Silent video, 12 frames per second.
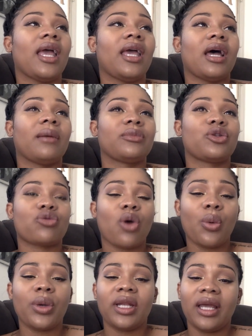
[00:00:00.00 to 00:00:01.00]
and I'm
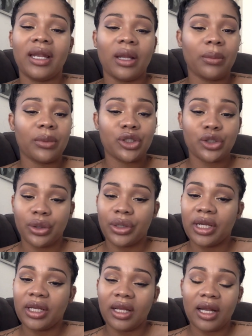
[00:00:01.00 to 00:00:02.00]
growing, and I'm
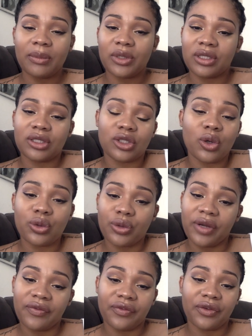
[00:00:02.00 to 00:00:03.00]
maturing, and I'm just so
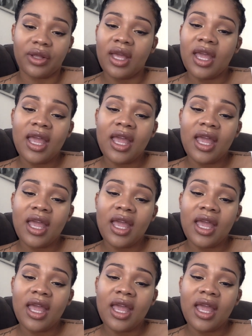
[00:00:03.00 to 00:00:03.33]
grateful,